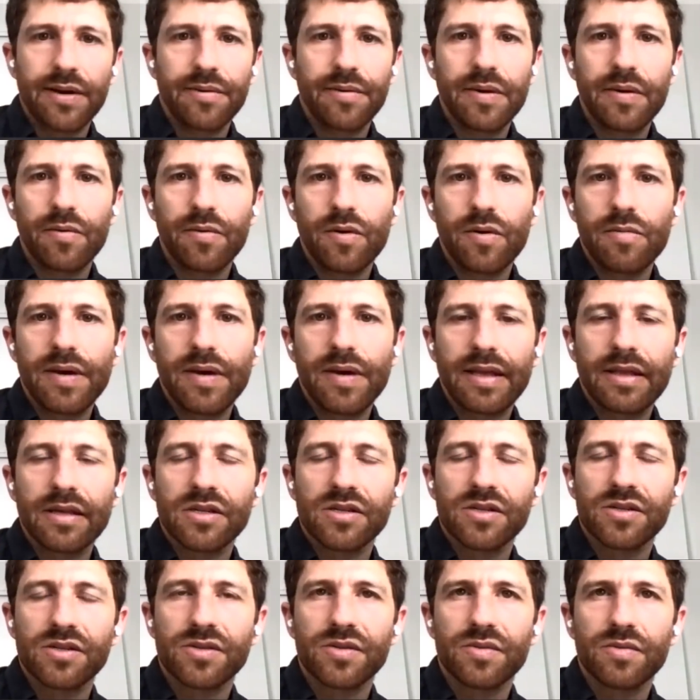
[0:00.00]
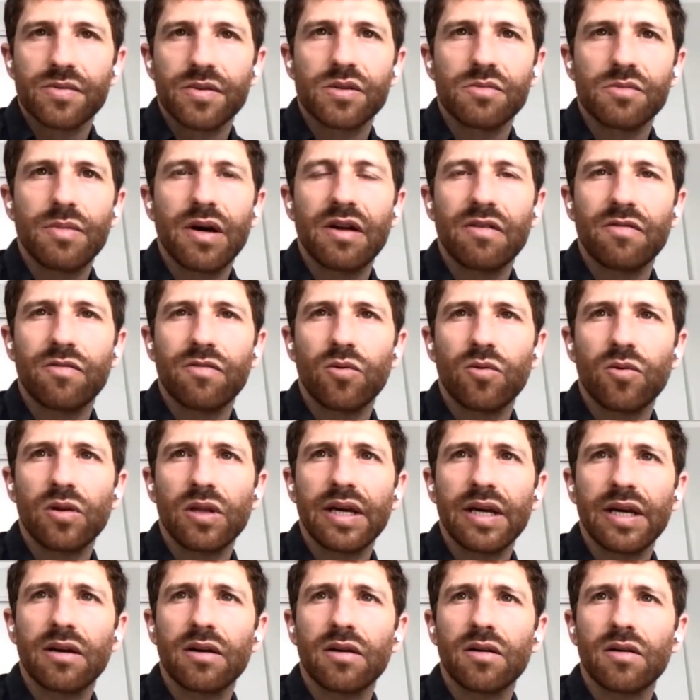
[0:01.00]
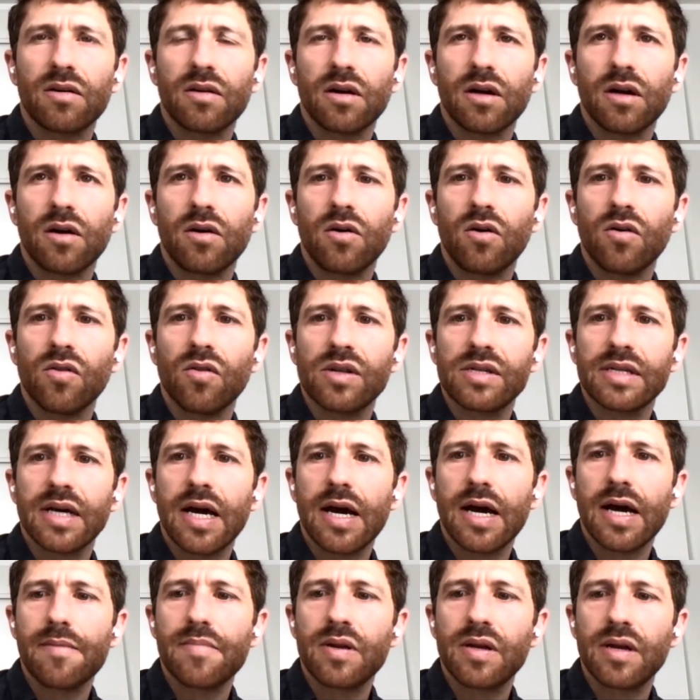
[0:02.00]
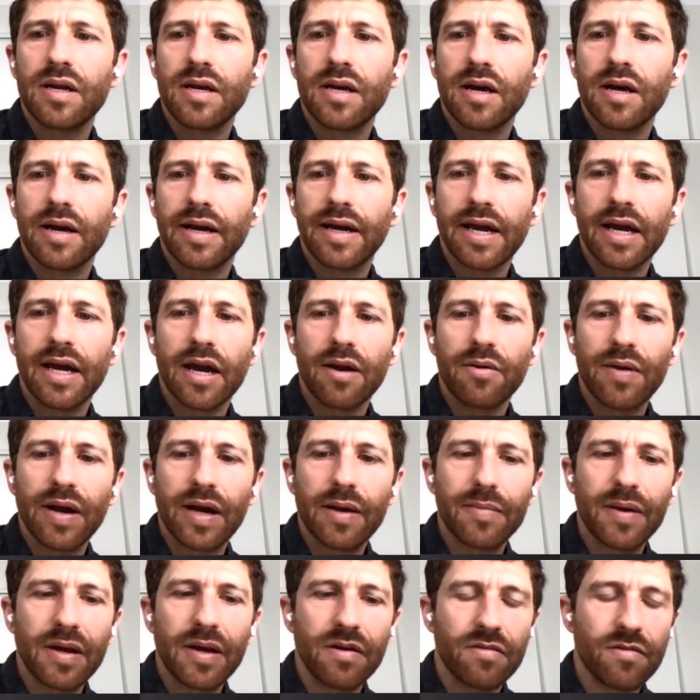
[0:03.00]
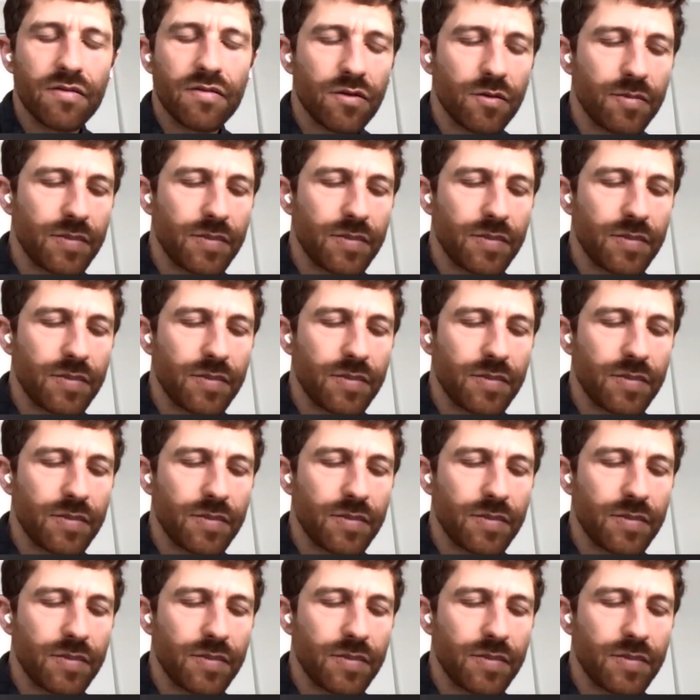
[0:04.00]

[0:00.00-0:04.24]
We we make this this metaphor link uh, all the time, and again, I recommend for